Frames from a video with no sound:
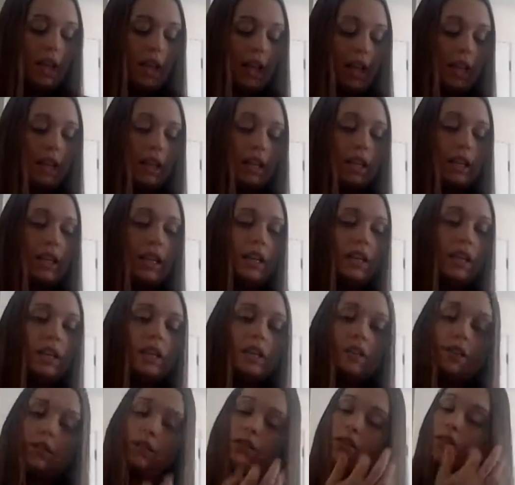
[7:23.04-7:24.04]
And
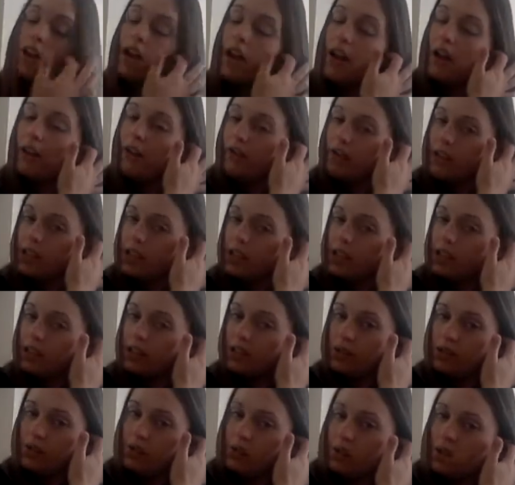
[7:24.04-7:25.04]
each of
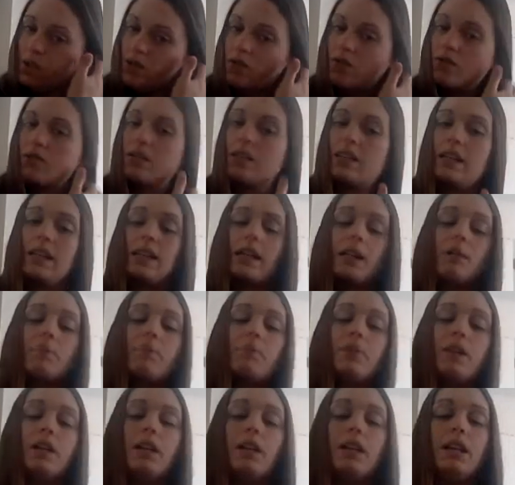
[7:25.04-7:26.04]
these oils that I'm
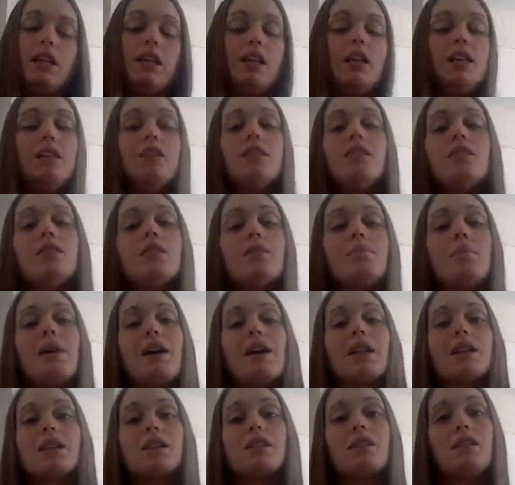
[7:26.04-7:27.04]
putting into the
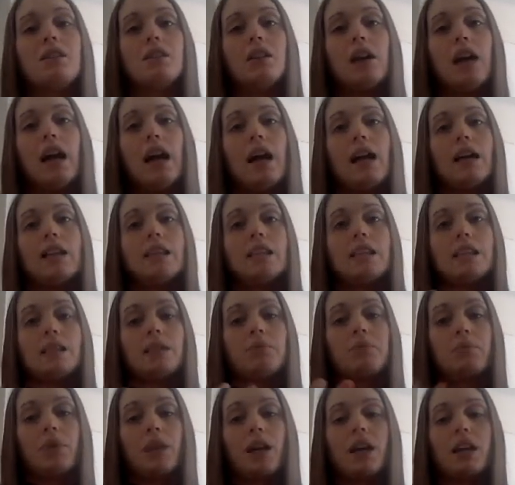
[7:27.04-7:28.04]
bath salt has
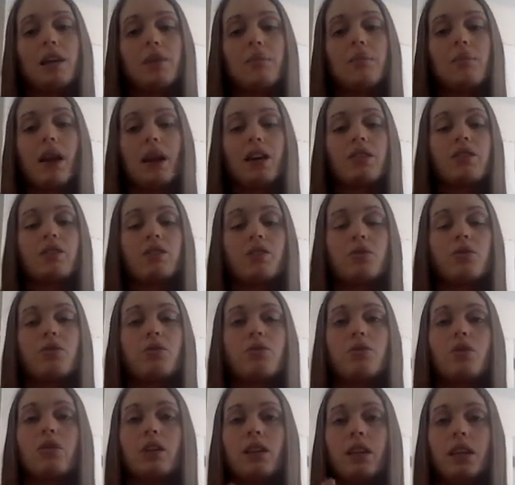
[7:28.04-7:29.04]
some kind of
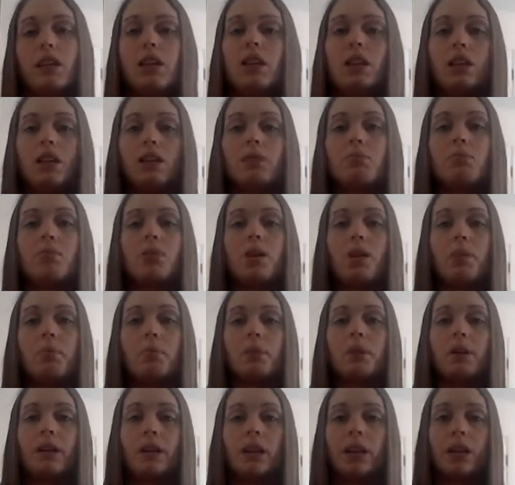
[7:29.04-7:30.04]
magical healing
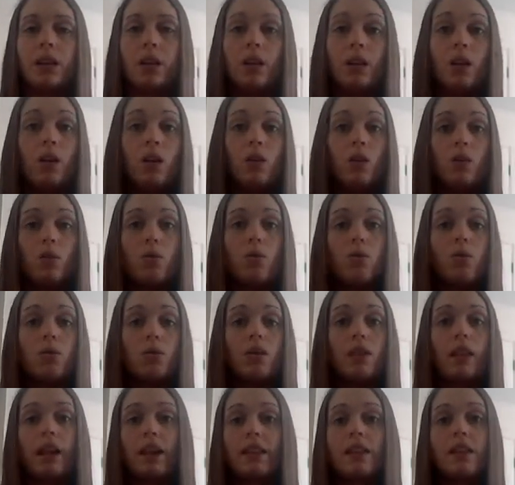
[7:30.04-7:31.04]
property. Or
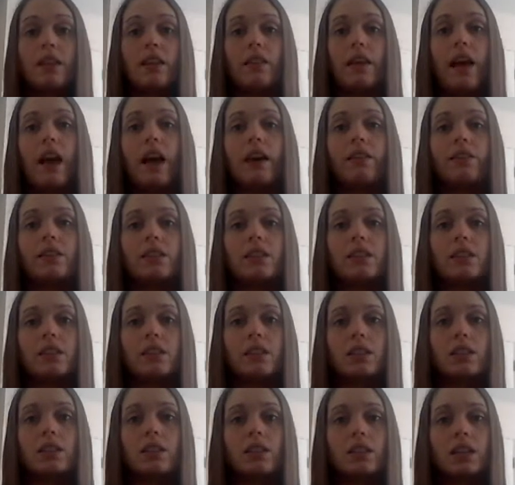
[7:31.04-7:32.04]
like the
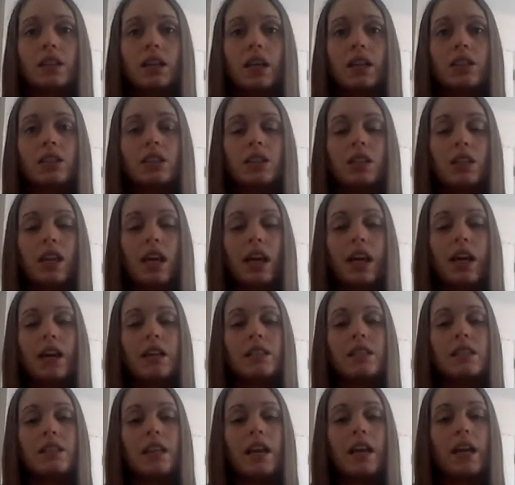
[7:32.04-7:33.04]
lavender, it actually
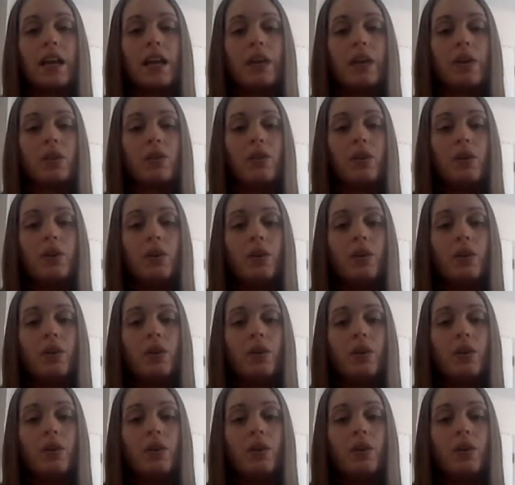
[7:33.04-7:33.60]
has a